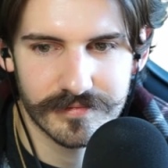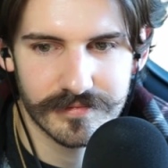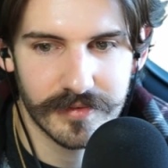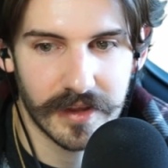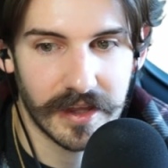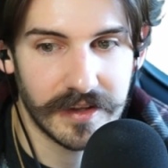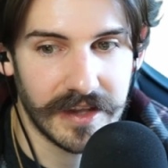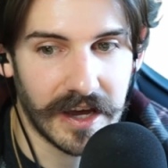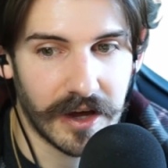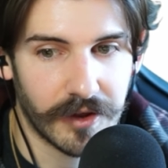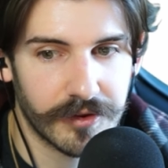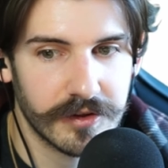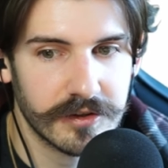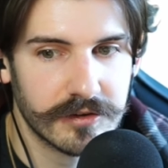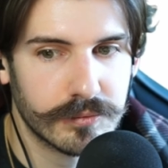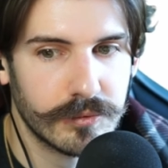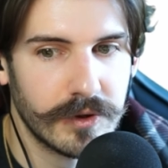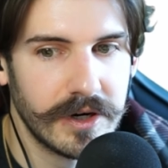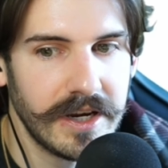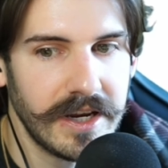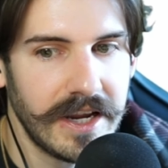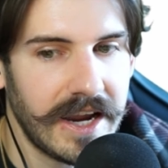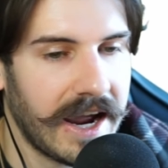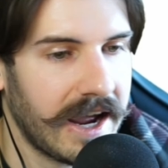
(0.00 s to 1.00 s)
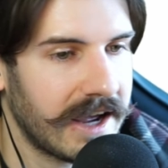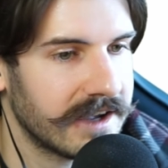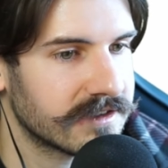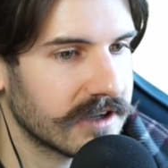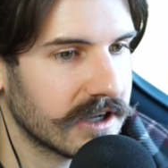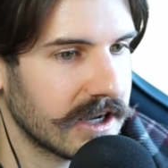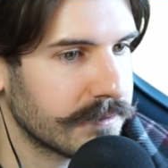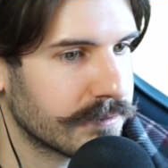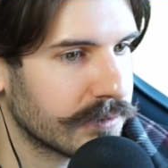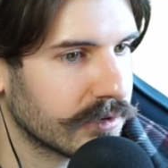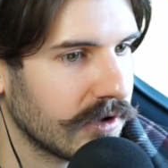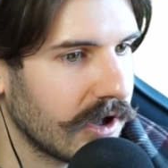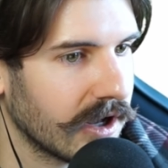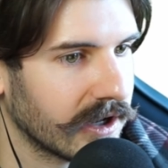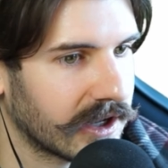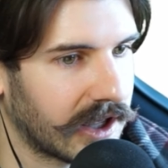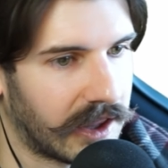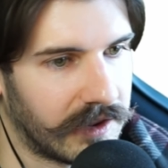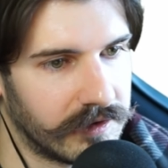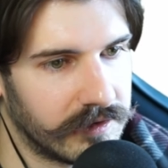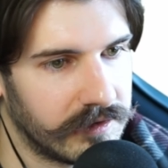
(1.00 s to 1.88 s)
And now this one has a plugin.